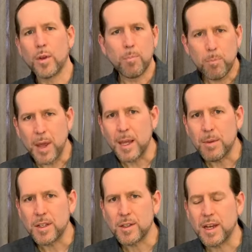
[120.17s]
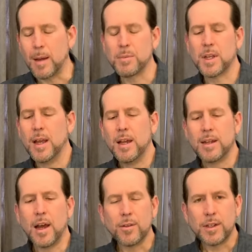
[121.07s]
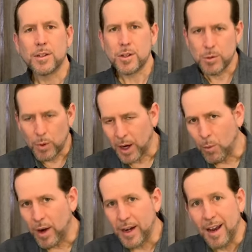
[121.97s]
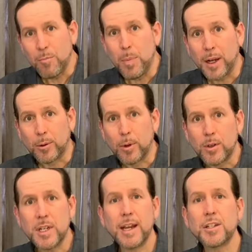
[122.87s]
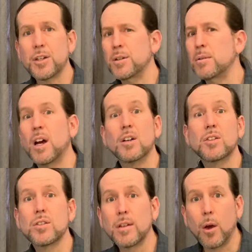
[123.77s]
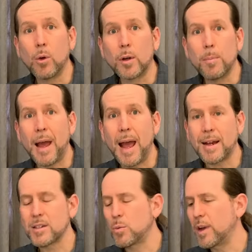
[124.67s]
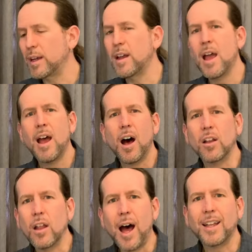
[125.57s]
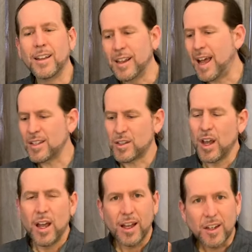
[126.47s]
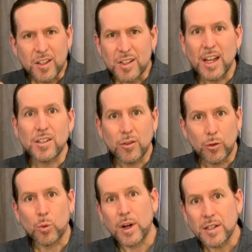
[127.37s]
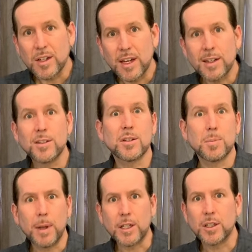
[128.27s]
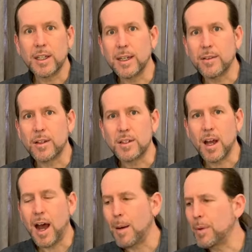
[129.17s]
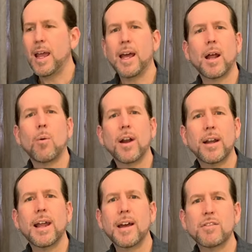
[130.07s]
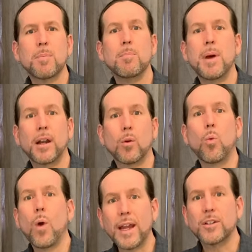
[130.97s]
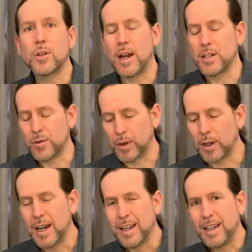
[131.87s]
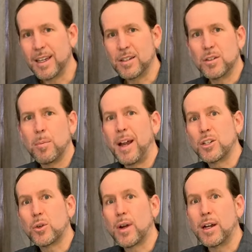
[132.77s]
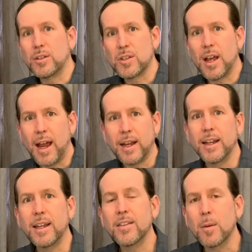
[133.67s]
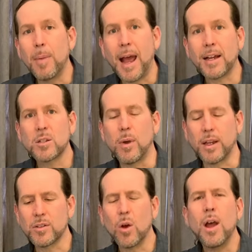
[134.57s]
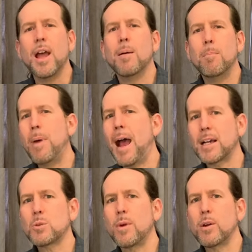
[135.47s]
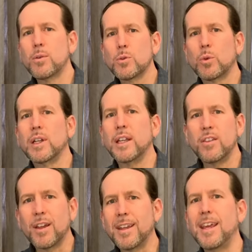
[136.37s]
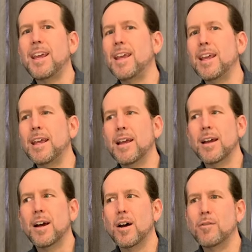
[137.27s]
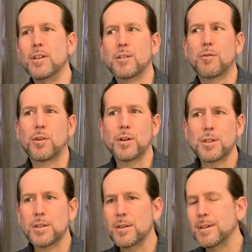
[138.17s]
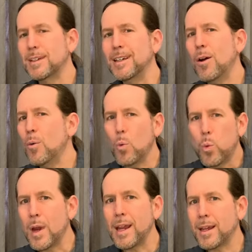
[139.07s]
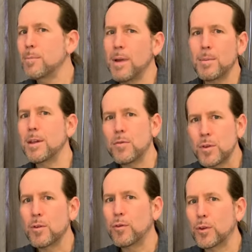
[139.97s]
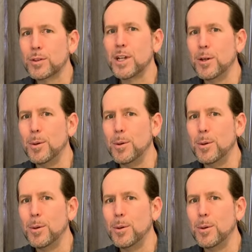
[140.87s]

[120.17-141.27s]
with baby steps. Now the issues where I wanted to have better rotation, a slower backswing, a lot less excessive wrist hinge, especially at the top, and I wanted to have some better weight transfer into my trail side in the backswing. So backswing was really the key of this first, you know, week, maybe even the full 2